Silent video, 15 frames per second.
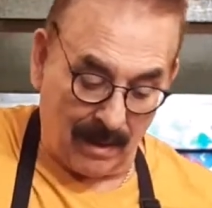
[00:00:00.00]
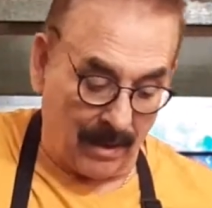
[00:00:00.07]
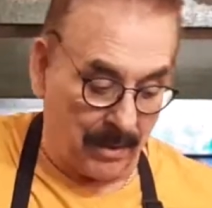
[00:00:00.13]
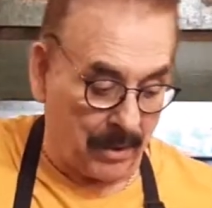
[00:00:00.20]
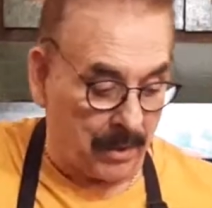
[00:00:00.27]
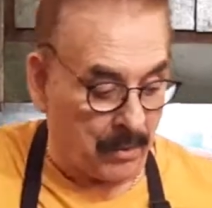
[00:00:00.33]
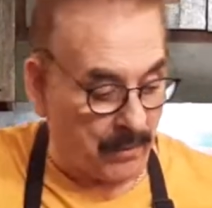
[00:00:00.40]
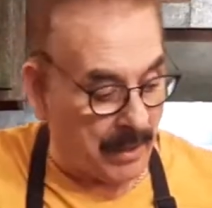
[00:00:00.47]

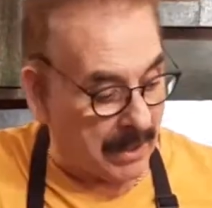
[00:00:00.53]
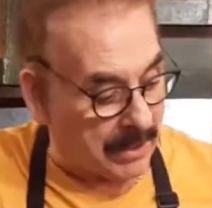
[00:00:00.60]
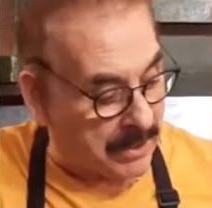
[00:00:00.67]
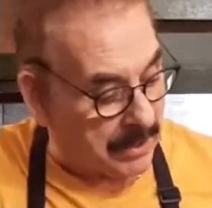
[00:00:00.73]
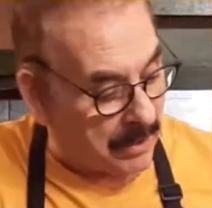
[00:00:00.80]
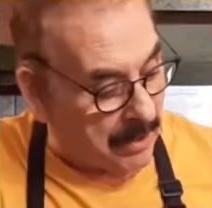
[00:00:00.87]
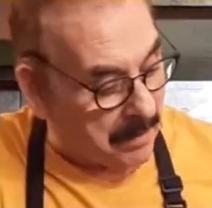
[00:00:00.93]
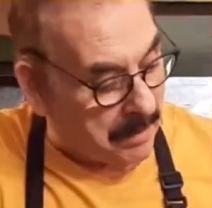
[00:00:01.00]
The
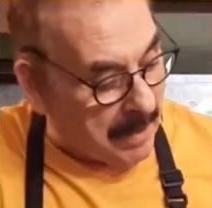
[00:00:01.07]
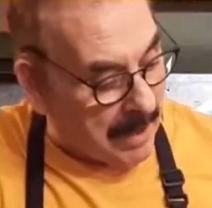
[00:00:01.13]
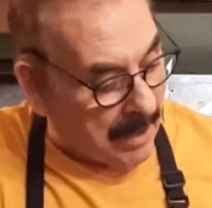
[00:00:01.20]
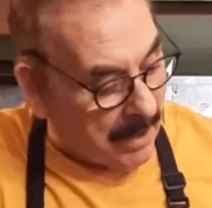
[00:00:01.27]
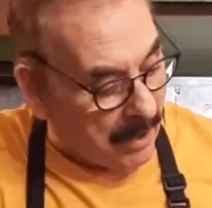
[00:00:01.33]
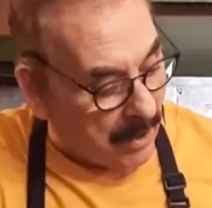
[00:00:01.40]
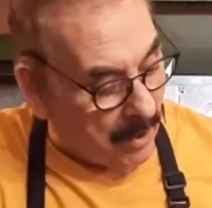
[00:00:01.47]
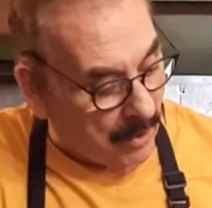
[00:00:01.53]
directions on the
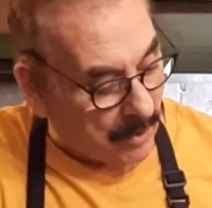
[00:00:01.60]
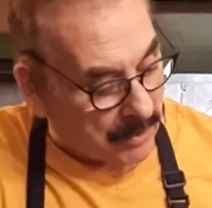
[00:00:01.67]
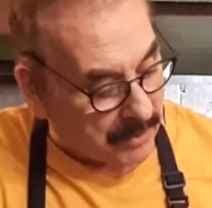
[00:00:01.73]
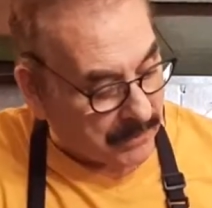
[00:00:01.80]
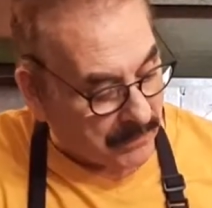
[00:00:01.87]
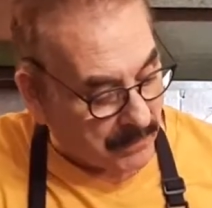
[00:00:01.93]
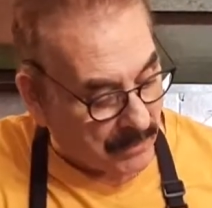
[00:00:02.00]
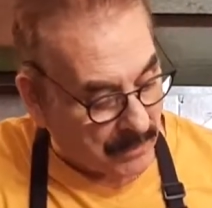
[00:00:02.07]
back calls
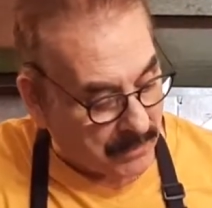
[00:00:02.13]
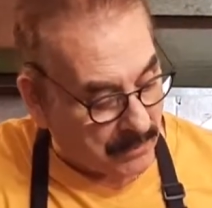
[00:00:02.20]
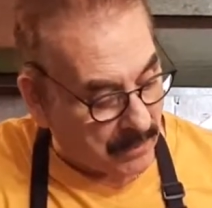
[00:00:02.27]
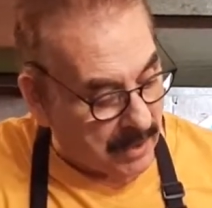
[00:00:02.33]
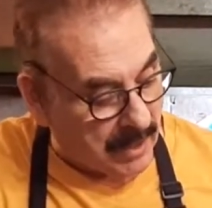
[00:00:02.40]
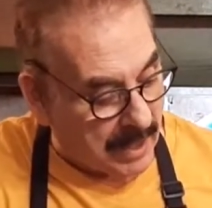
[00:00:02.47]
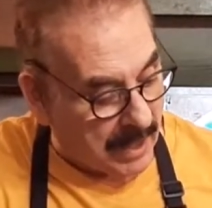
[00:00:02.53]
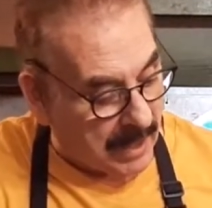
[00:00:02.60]
for
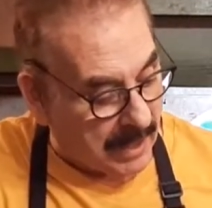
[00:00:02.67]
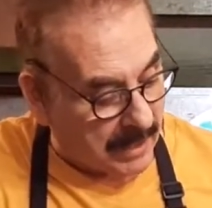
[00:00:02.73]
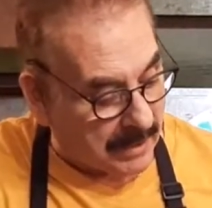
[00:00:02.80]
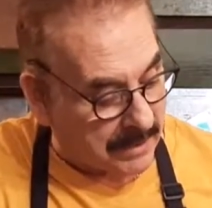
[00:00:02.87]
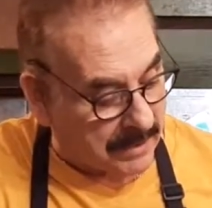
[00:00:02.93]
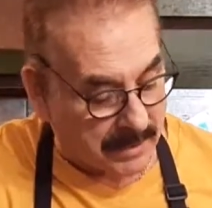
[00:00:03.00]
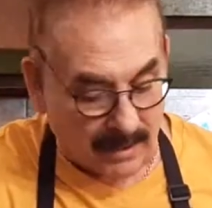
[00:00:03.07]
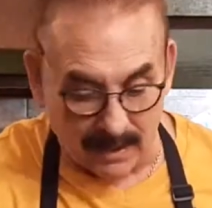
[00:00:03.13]
3
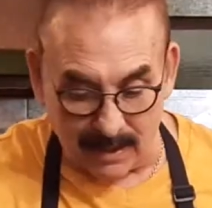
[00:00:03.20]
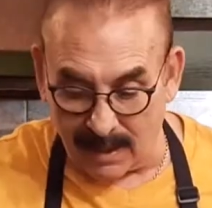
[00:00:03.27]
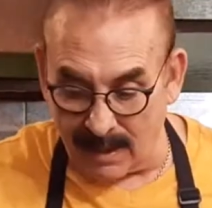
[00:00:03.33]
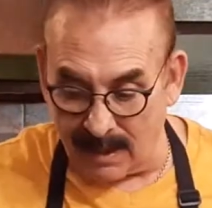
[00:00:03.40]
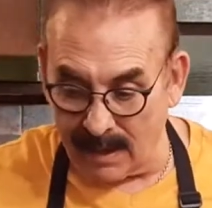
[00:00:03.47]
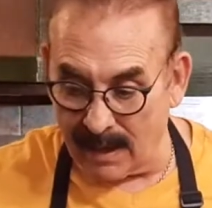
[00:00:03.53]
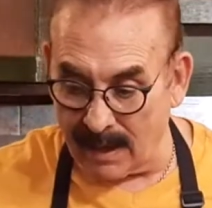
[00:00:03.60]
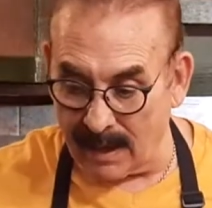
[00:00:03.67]
eggs,
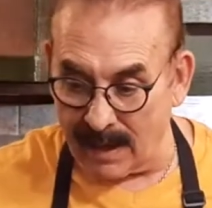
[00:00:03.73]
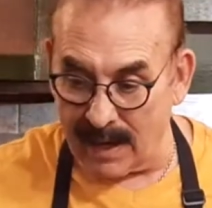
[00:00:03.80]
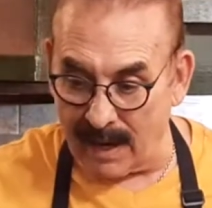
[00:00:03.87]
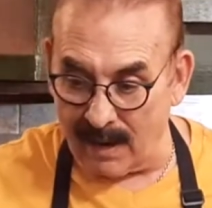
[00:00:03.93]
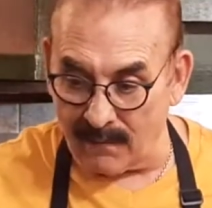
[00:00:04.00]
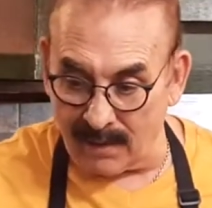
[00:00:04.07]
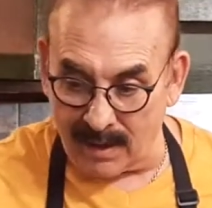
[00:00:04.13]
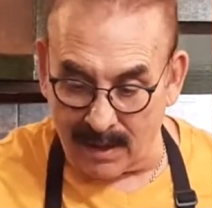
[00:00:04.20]
a
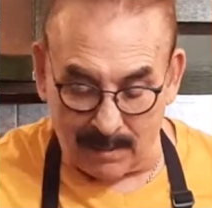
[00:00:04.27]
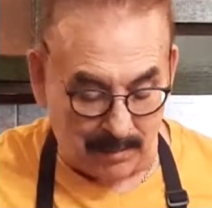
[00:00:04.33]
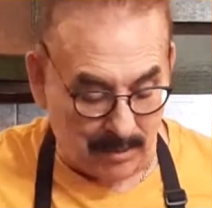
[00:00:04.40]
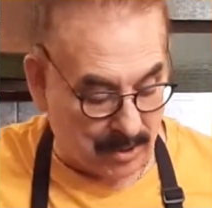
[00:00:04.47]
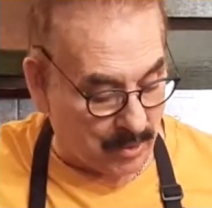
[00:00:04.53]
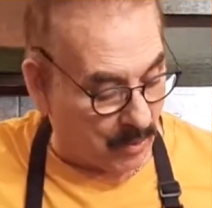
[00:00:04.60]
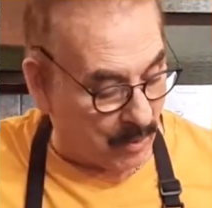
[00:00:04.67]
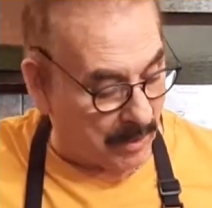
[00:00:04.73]
half a cup of
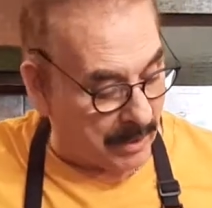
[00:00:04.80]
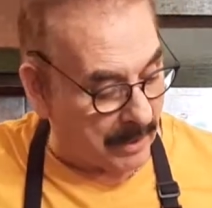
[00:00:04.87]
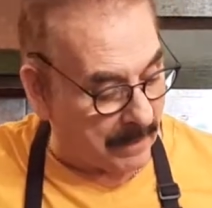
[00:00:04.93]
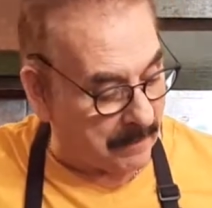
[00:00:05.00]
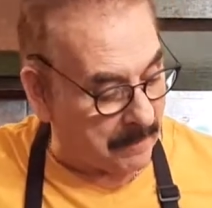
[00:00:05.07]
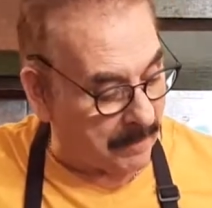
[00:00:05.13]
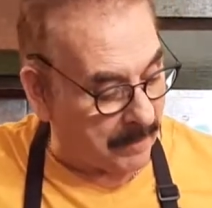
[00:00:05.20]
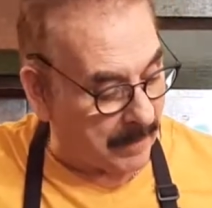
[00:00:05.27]

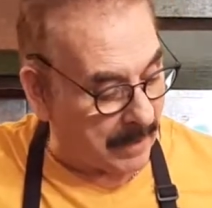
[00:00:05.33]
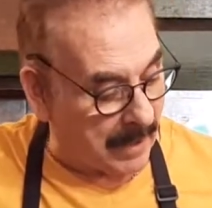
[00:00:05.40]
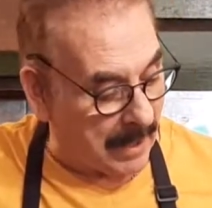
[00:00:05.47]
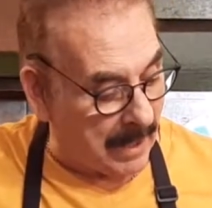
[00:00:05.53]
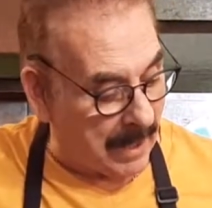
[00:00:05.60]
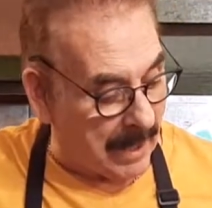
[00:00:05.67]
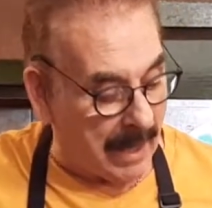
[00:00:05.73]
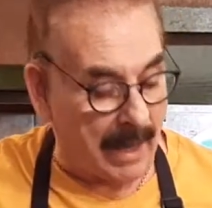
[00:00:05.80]
shortening,
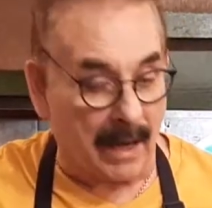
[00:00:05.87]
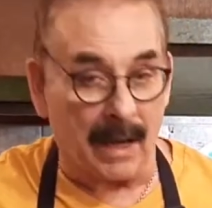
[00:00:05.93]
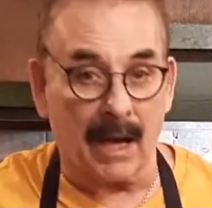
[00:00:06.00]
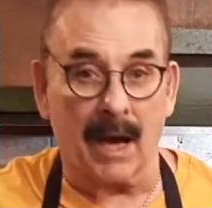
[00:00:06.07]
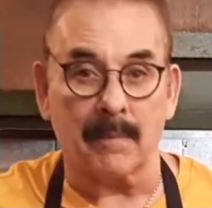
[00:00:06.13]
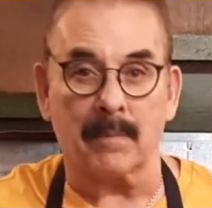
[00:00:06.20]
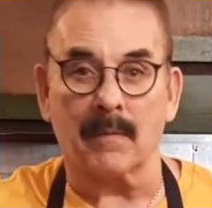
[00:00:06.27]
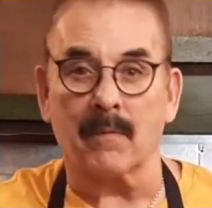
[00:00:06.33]
and a
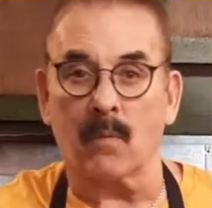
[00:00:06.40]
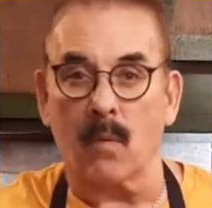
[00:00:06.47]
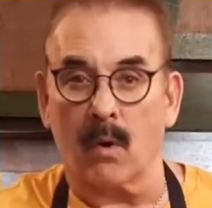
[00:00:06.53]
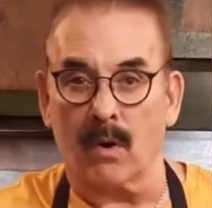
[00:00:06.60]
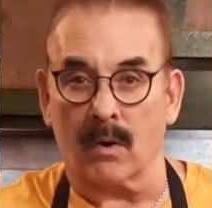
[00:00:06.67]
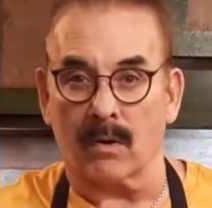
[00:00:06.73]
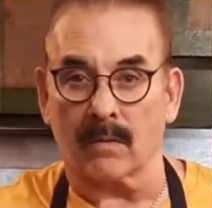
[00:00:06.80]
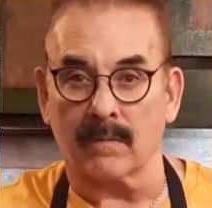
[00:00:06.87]
cup of
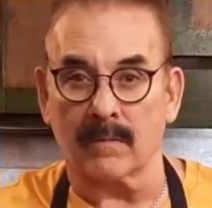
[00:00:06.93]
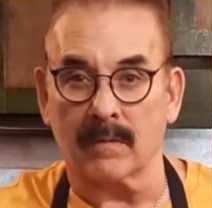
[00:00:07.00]
water.